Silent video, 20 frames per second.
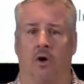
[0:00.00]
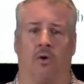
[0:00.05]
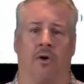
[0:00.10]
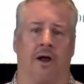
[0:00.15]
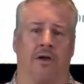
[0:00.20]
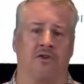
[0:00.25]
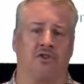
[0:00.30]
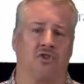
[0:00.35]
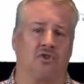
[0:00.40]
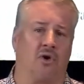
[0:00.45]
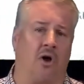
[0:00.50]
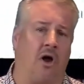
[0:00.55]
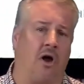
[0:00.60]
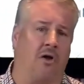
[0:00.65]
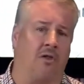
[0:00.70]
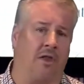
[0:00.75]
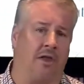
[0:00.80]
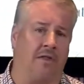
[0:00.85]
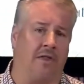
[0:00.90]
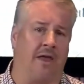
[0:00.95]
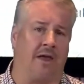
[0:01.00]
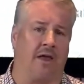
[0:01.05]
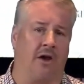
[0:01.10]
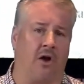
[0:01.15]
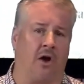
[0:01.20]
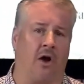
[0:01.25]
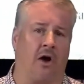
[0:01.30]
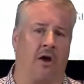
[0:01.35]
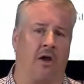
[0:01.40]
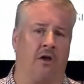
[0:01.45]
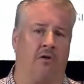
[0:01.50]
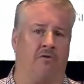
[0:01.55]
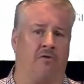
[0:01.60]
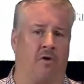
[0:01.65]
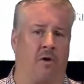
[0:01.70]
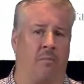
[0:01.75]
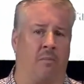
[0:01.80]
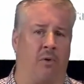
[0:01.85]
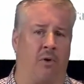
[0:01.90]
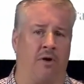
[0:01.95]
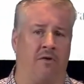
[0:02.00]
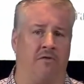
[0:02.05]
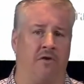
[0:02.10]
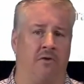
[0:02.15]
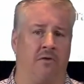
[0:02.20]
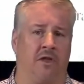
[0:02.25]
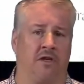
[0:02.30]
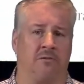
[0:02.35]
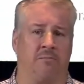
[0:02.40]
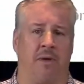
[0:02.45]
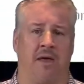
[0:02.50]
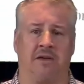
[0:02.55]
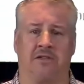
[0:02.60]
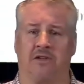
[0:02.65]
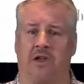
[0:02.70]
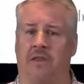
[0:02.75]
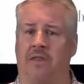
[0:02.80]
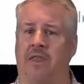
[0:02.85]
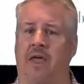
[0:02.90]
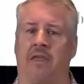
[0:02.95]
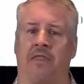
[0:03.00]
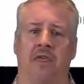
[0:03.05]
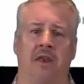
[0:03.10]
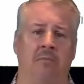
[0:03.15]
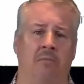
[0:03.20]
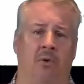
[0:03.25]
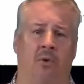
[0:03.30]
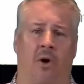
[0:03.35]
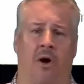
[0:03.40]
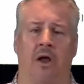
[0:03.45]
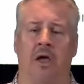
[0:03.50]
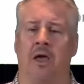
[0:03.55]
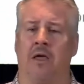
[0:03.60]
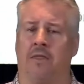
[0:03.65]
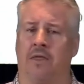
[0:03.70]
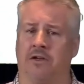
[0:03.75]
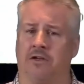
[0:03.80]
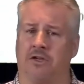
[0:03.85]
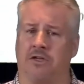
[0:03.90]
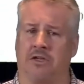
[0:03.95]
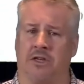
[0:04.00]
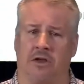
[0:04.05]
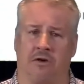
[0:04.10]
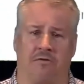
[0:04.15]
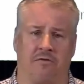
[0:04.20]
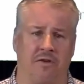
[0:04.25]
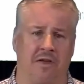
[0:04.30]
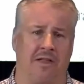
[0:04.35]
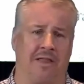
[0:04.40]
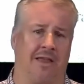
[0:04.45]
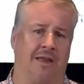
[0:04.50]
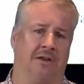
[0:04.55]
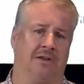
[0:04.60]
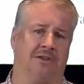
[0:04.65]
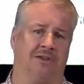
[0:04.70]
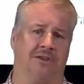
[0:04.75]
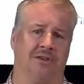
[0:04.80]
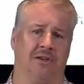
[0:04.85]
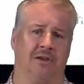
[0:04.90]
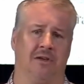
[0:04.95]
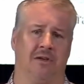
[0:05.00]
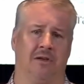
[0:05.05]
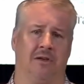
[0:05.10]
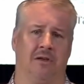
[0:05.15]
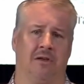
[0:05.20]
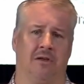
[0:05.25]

Or how strongly they can argue for a point of view that's based on nothing more than just their feelings.